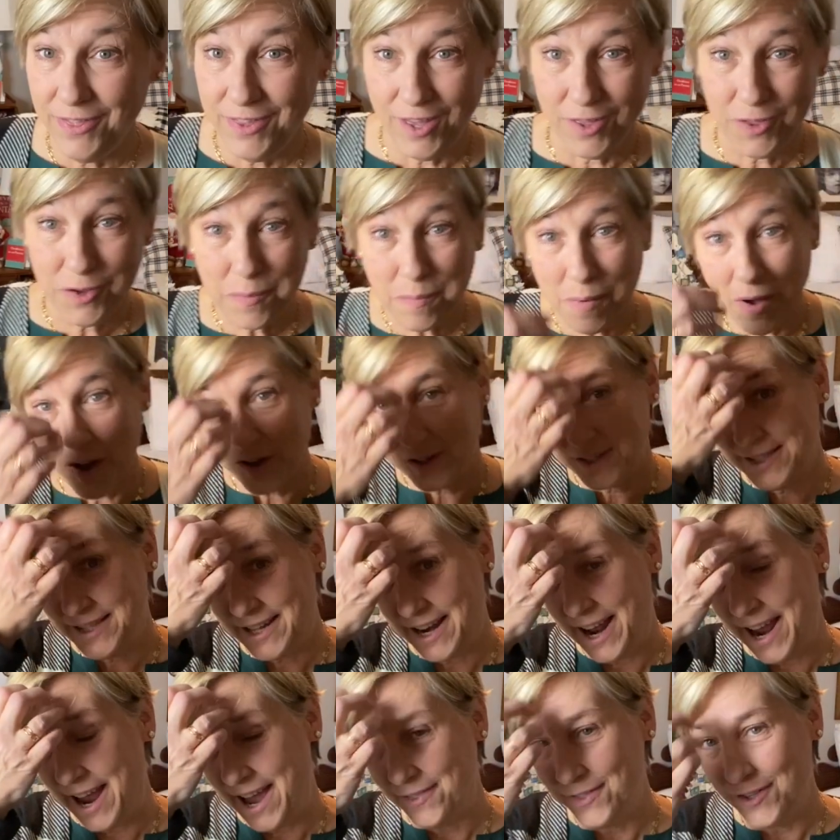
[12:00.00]
The other box that
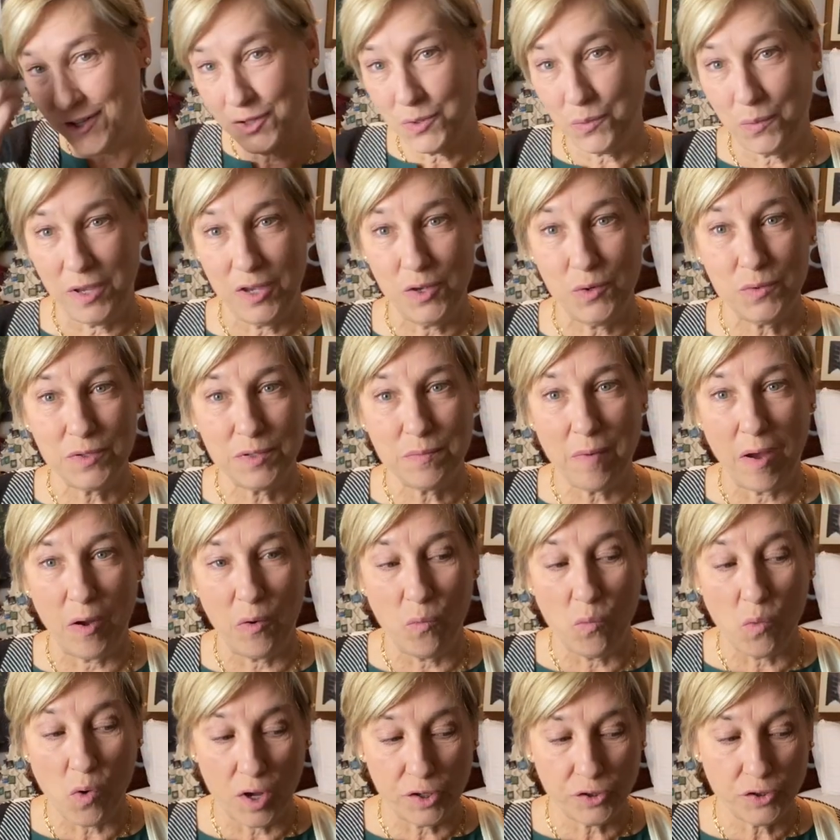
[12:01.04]
I had this week was my
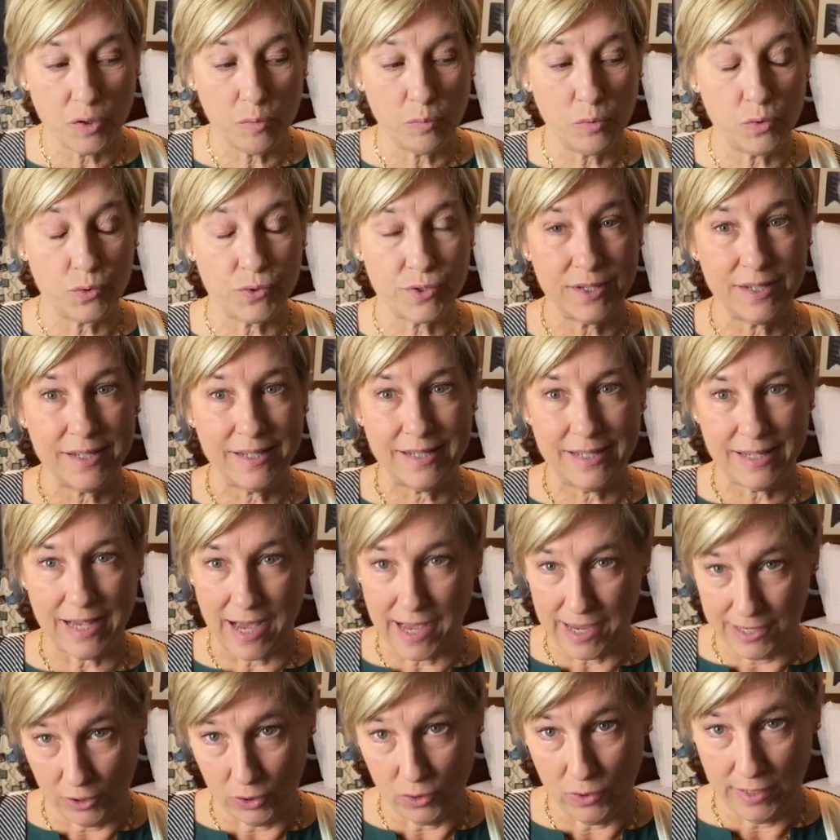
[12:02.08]
Wantable
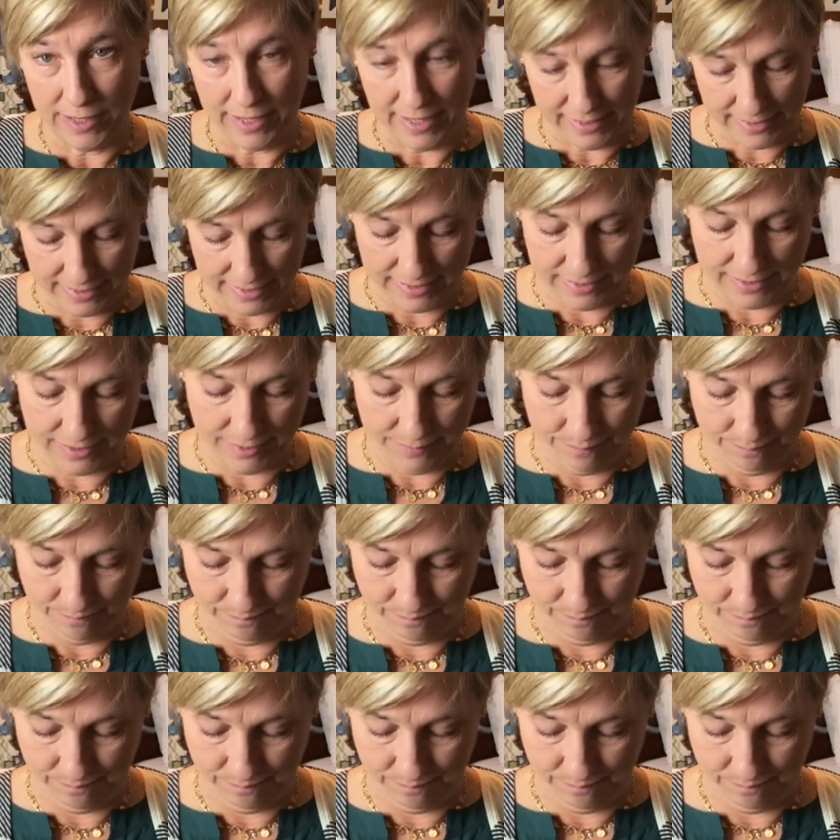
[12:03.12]
Style Edit.